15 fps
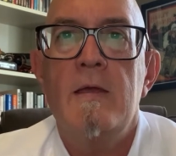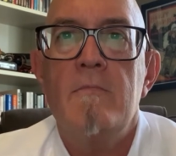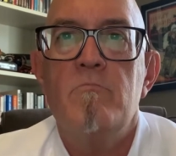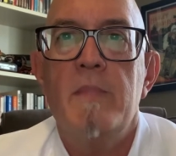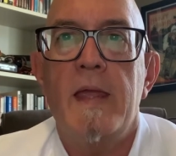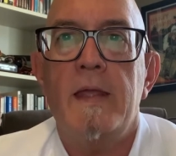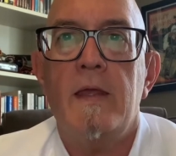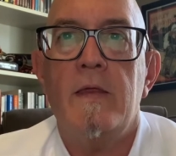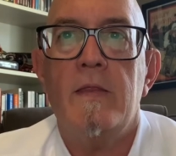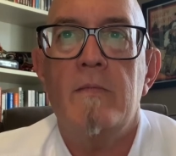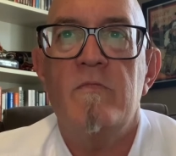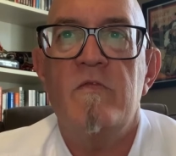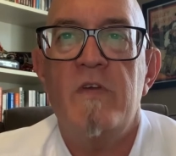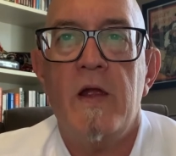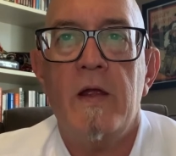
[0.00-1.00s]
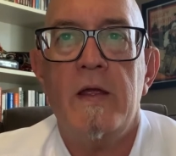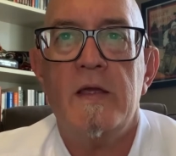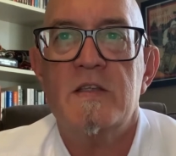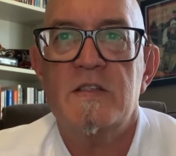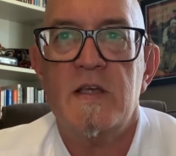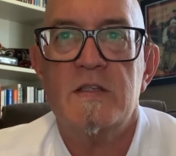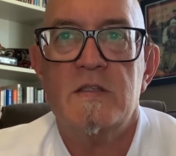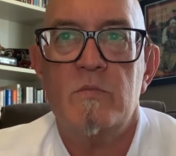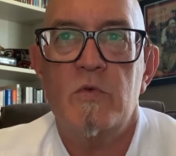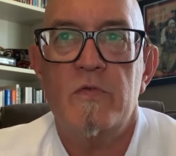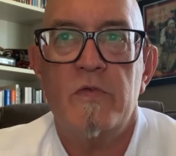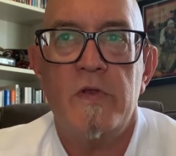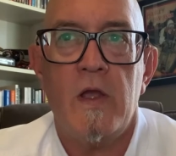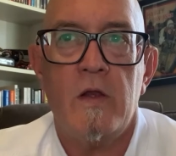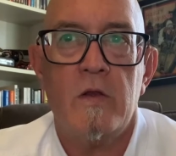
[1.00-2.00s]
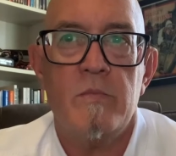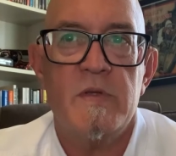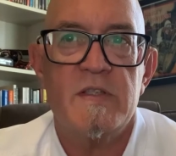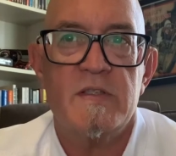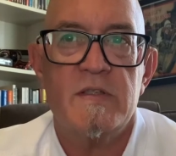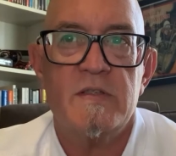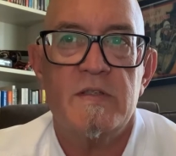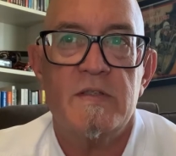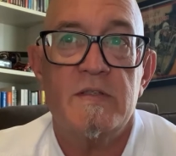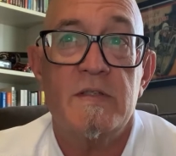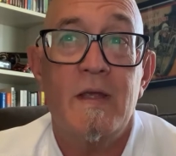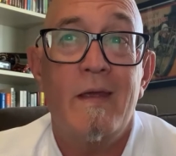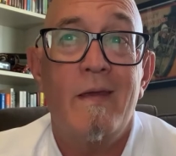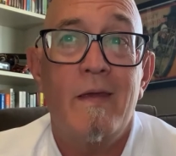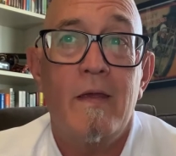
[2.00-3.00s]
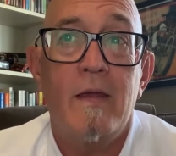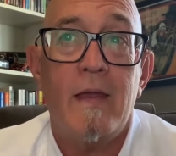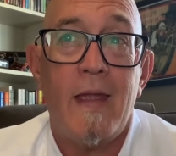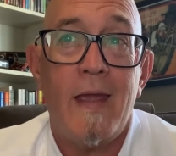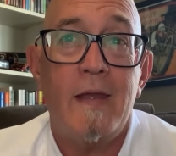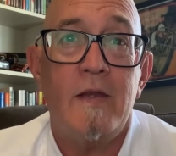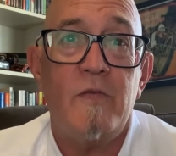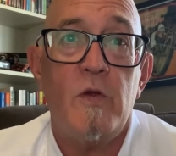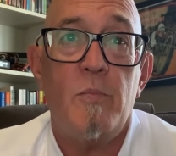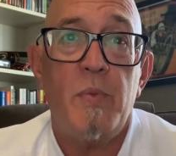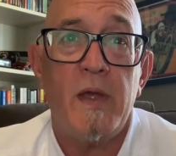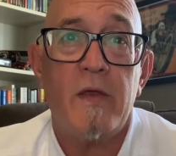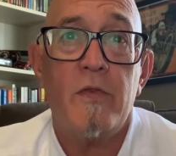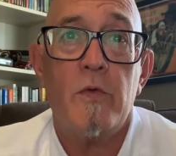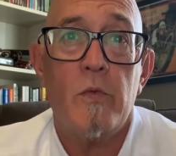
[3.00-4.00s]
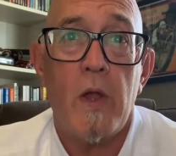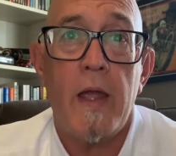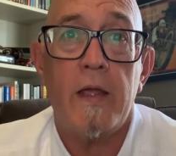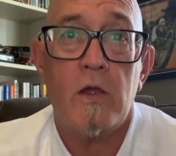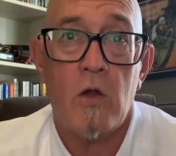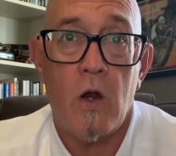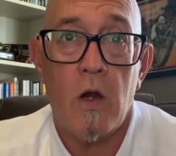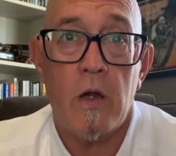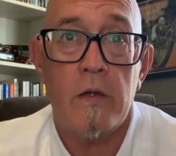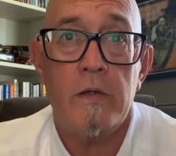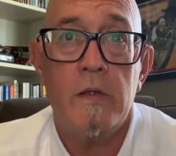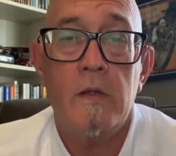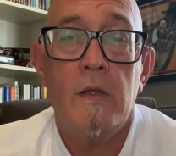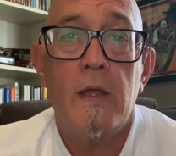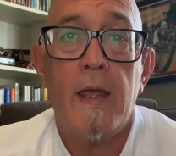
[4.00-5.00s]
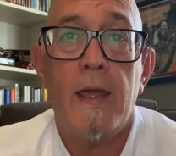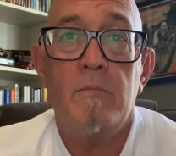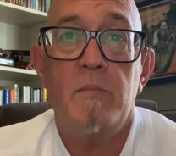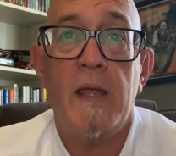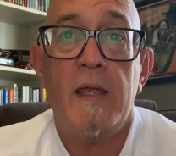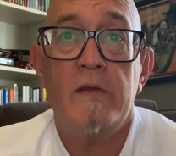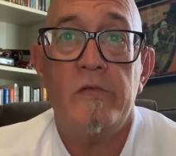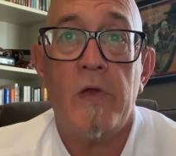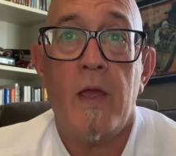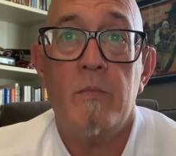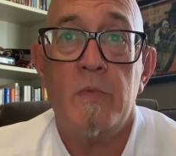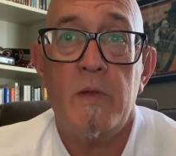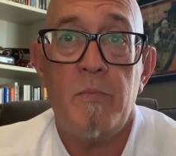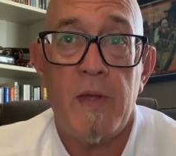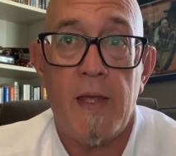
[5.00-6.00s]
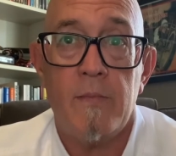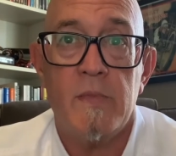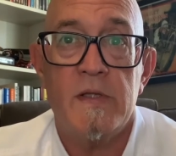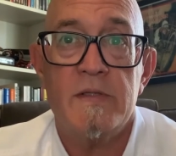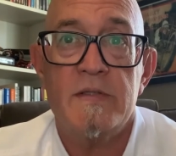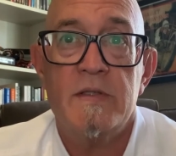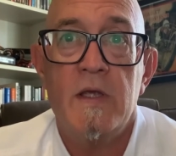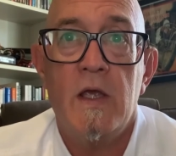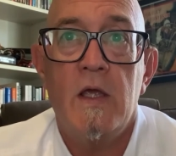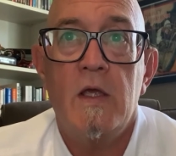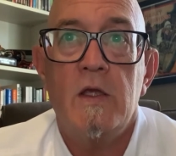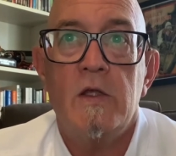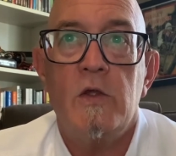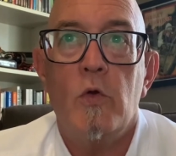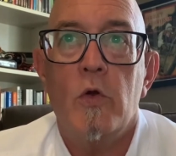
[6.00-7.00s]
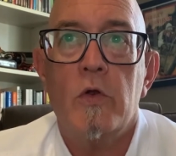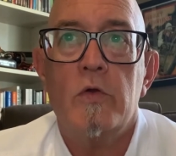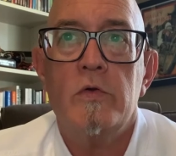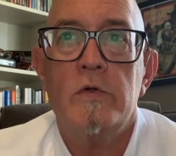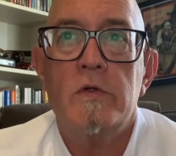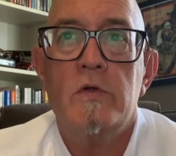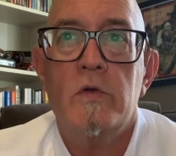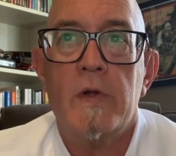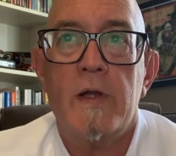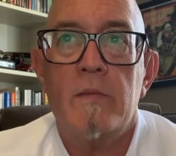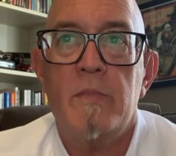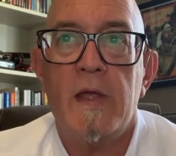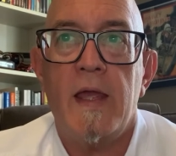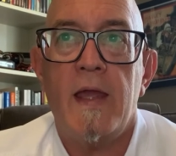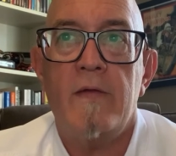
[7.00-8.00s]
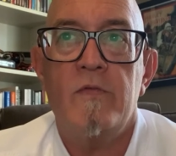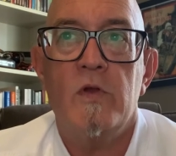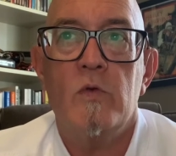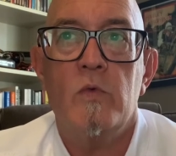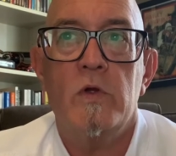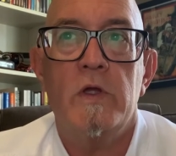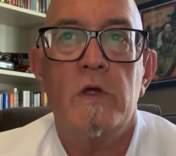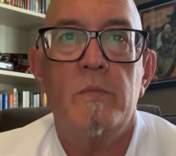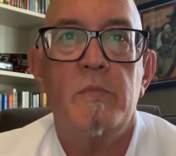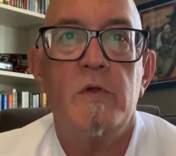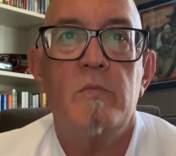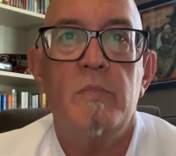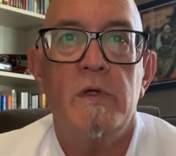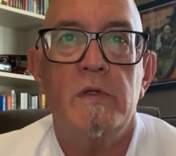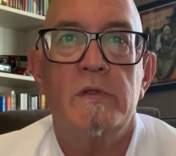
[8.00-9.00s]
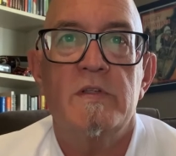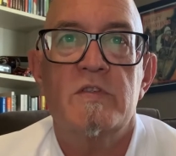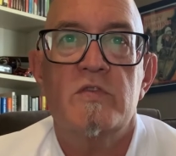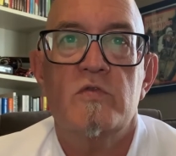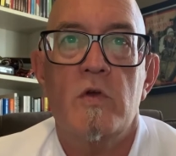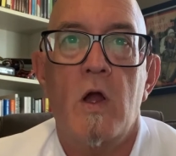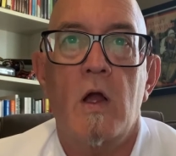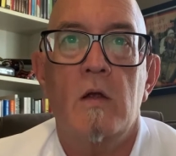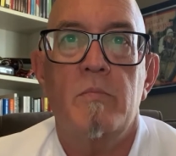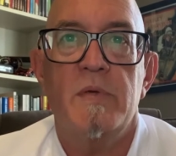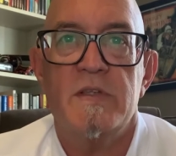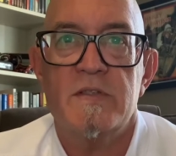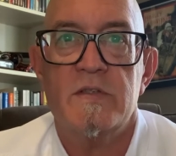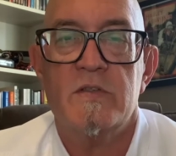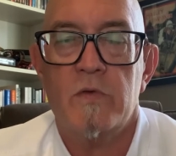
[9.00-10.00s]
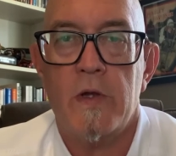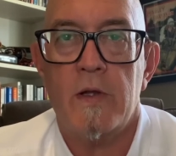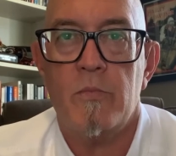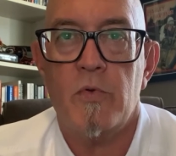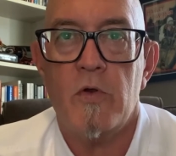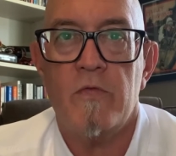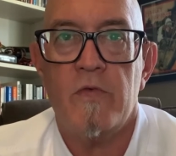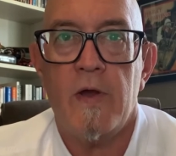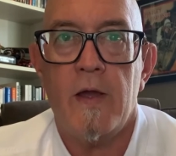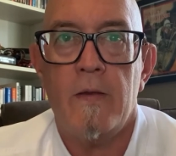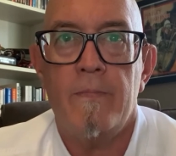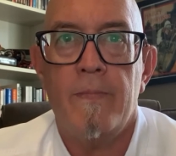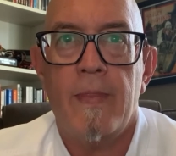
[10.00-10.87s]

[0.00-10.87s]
making them very accessible for younger businesses. And if you pick the right card and make timely payments, your good credit behavior will help you build a strong business credit profile.